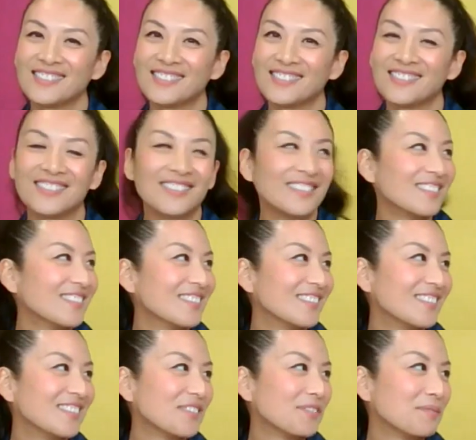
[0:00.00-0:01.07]

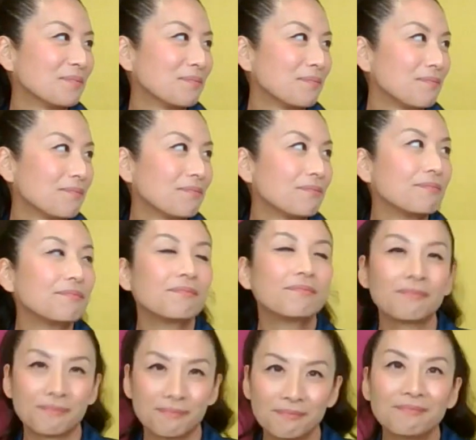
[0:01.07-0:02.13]

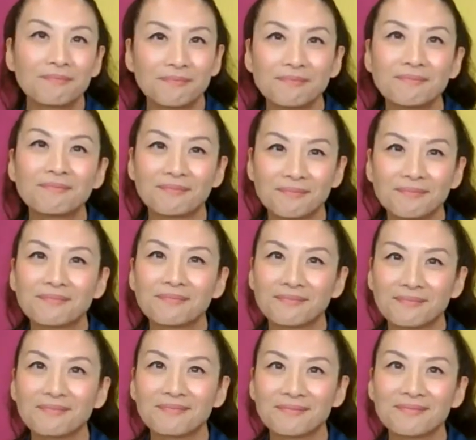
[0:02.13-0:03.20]

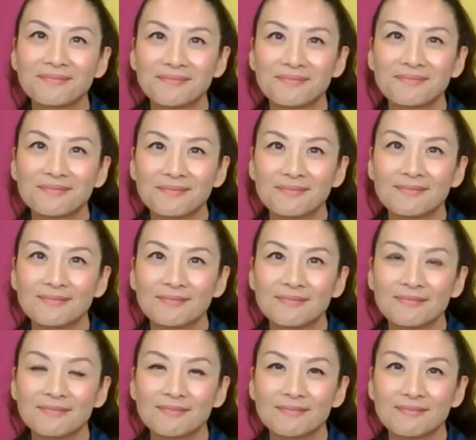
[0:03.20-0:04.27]

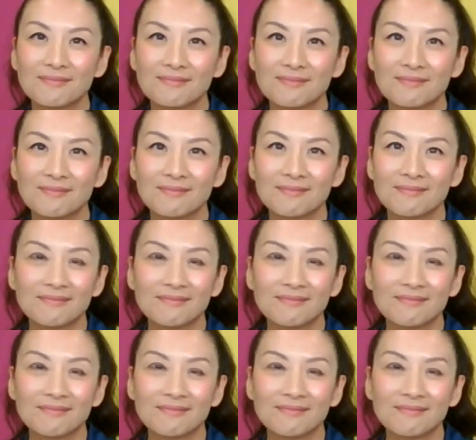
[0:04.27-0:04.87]
(silent)